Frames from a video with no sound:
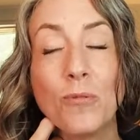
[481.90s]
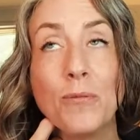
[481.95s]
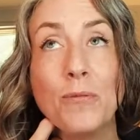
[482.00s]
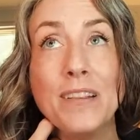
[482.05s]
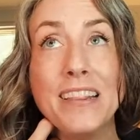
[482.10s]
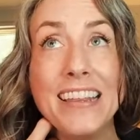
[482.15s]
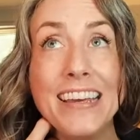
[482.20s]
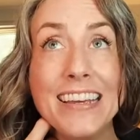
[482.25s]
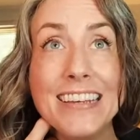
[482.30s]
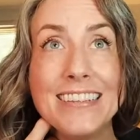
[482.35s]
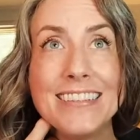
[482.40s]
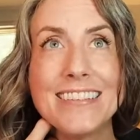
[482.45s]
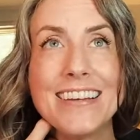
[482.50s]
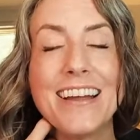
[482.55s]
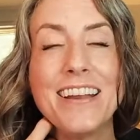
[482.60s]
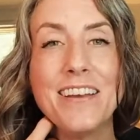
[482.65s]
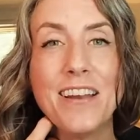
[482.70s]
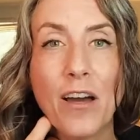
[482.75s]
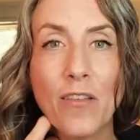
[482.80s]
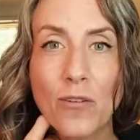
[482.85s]
release
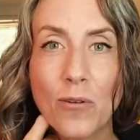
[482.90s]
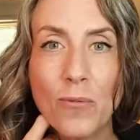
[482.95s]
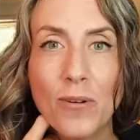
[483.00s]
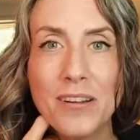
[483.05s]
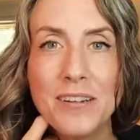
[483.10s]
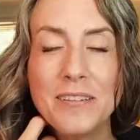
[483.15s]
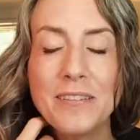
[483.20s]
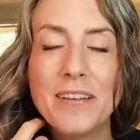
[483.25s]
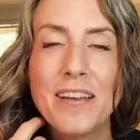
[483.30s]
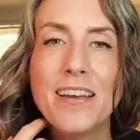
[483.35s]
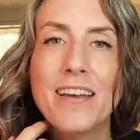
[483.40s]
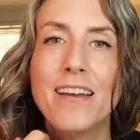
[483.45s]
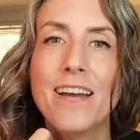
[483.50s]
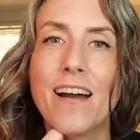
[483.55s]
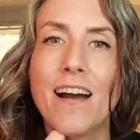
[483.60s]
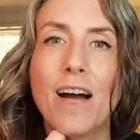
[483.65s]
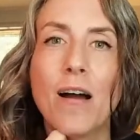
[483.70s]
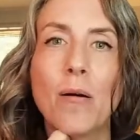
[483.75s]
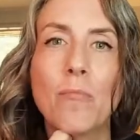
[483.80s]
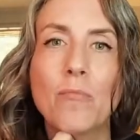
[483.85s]
another one.
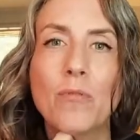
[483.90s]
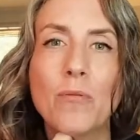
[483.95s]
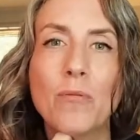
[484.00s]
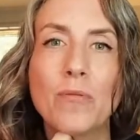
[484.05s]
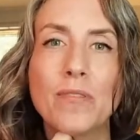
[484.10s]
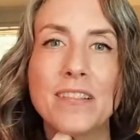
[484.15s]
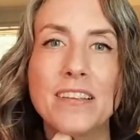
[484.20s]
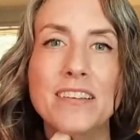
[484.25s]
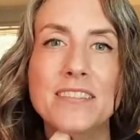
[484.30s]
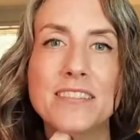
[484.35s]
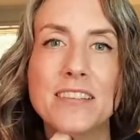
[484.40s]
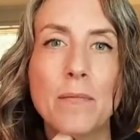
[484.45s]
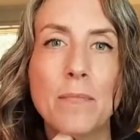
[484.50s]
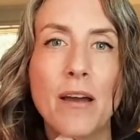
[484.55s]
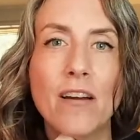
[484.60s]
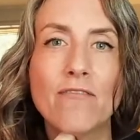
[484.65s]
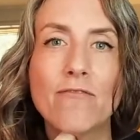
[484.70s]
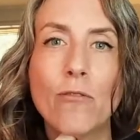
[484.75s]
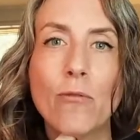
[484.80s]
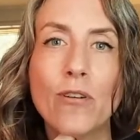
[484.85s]
We release
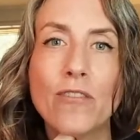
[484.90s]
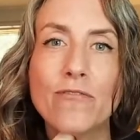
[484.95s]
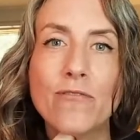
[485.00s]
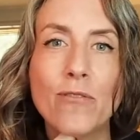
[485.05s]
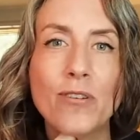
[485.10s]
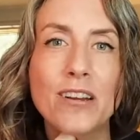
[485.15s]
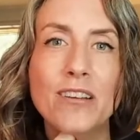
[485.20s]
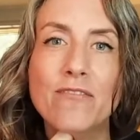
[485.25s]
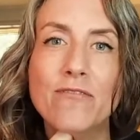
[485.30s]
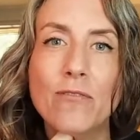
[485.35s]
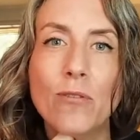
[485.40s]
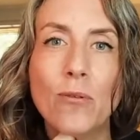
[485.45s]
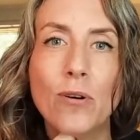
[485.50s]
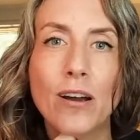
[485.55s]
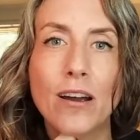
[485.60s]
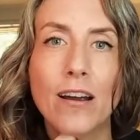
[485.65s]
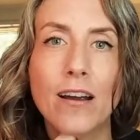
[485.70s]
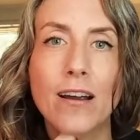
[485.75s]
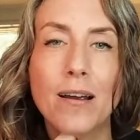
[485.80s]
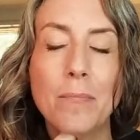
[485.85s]
them at
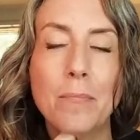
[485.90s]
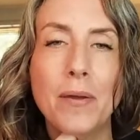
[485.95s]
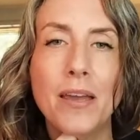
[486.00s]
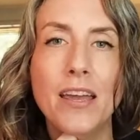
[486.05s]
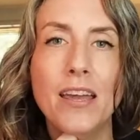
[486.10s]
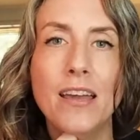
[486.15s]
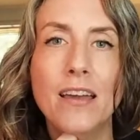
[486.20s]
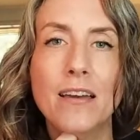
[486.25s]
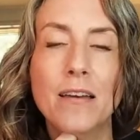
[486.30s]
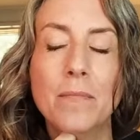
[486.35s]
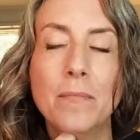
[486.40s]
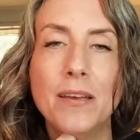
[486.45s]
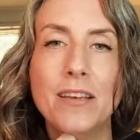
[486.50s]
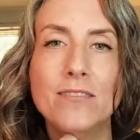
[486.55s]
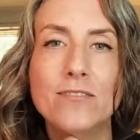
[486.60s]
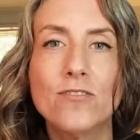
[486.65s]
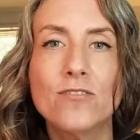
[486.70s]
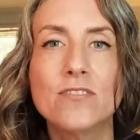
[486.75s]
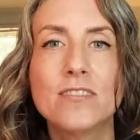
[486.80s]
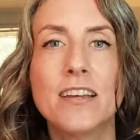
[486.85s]
4:44 p.m.
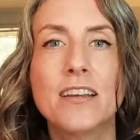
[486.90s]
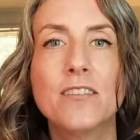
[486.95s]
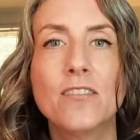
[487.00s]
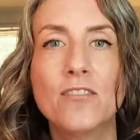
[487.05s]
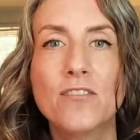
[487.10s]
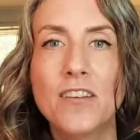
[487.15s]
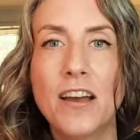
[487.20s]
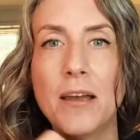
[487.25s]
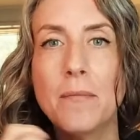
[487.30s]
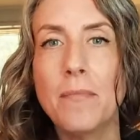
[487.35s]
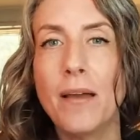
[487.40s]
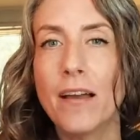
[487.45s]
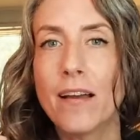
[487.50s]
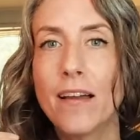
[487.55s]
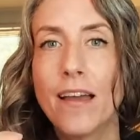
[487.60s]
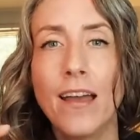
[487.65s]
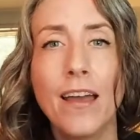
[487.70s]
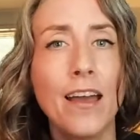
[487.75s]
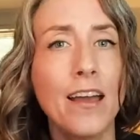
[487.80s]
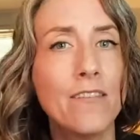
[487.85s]
Eastern Standard Time
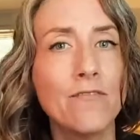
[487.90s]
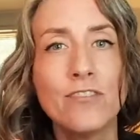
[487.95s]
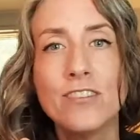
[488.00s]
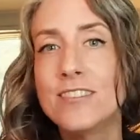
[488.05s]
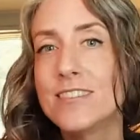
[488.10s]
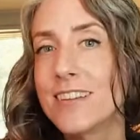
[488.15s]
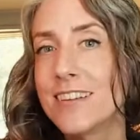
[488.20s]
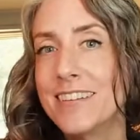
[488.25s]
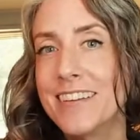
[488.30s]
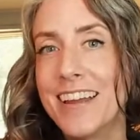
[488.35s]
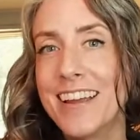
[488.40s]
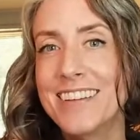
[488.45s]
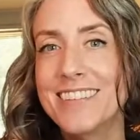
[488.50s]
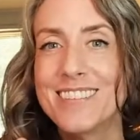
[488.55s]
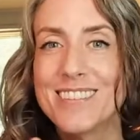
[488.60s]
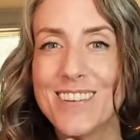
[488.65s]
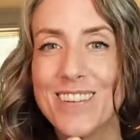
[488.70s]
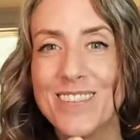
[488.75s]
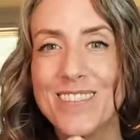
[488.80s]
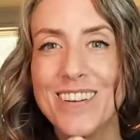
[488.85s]
every Sunday.
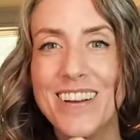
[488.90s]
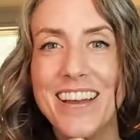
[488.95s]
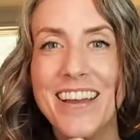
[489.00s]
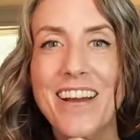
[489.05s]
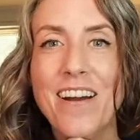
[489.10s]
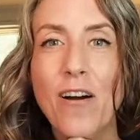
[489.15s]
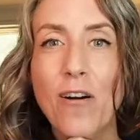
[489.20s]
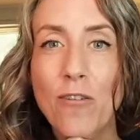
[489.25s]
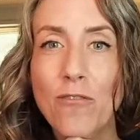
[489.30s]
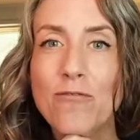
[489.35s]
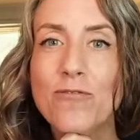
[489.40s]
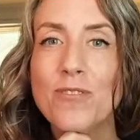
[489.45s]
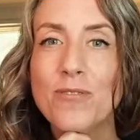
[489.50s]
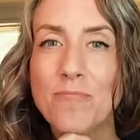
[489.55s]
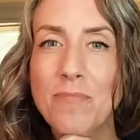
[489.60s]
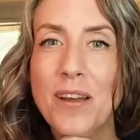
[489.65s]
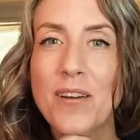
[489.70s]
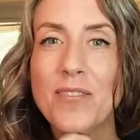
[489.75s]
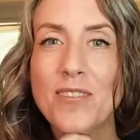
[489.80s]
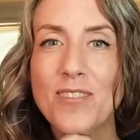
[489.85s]
So
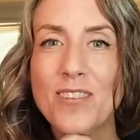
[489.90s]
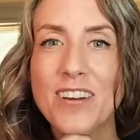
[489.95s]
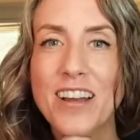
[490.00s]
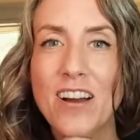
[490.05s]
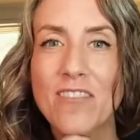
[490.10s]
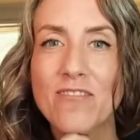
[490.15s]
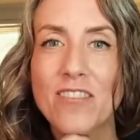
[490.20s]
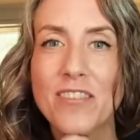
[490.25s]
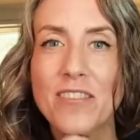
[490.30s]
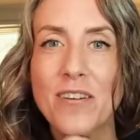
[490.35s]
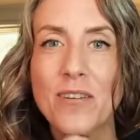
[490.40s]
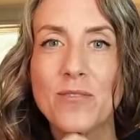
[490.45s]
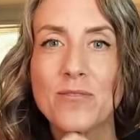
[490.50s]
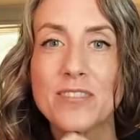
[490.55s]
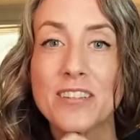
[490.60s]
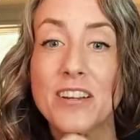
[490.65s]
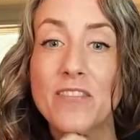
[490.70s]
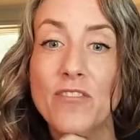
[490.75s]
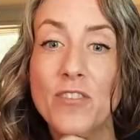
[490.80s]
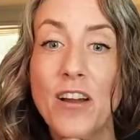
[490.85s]
hopefully be on the lookout for
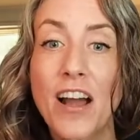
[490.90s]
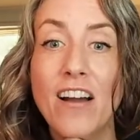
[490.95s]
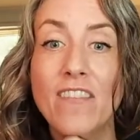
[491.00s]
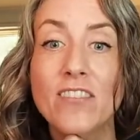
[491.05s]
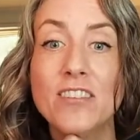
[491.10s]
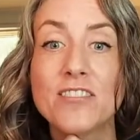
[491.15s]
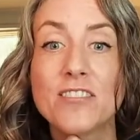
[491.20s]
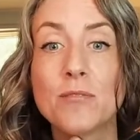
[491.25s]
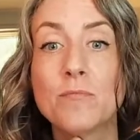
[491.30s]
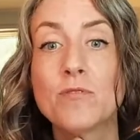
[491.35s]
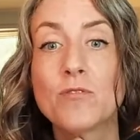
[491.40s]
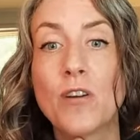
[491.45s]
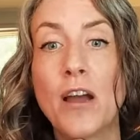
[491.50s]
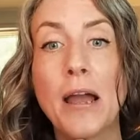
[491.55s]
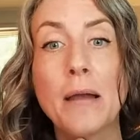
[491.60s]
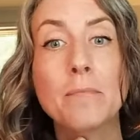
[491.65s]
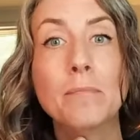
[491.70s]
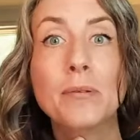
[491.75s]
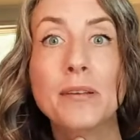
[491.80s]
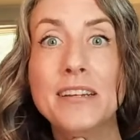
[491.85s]
those. And if you haven't
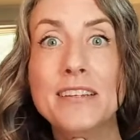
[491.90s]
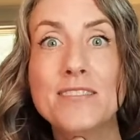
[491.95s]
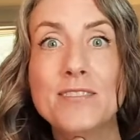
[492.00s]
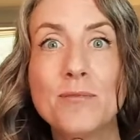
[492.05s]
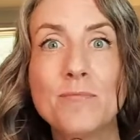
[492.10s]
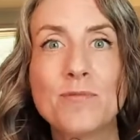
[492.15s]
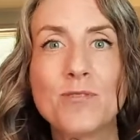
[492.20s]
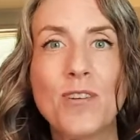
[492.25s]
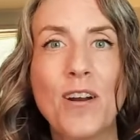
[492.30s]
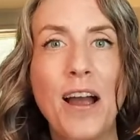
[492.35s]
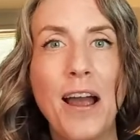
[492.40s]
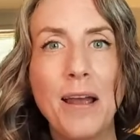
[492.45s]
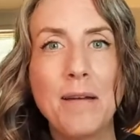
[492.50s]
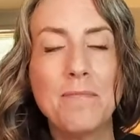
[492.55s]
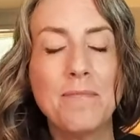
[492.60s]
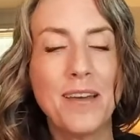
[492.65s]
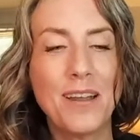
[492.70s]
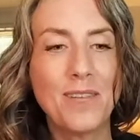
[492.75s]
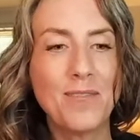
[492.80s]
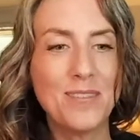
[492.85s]
subscribed, please
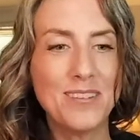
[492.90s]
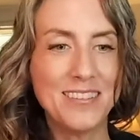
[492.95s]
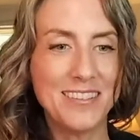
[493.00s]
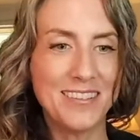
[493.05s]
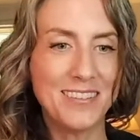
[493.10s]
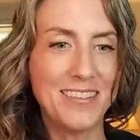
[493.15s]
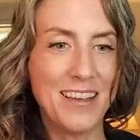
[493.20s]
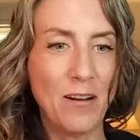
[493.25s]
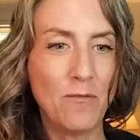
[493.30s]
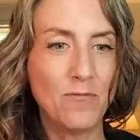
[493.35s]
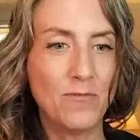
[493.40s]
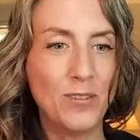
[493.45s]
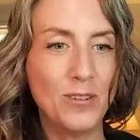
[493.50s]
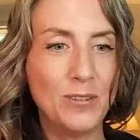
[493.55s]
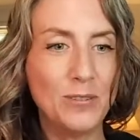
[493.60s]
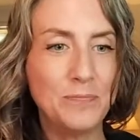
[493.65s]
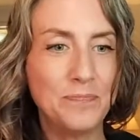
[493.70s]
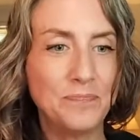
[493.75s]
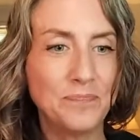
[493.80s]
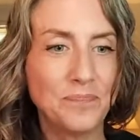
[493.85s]
subscribe. That always is
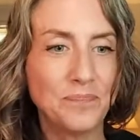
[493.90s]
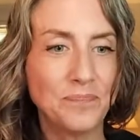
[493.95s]
helpful.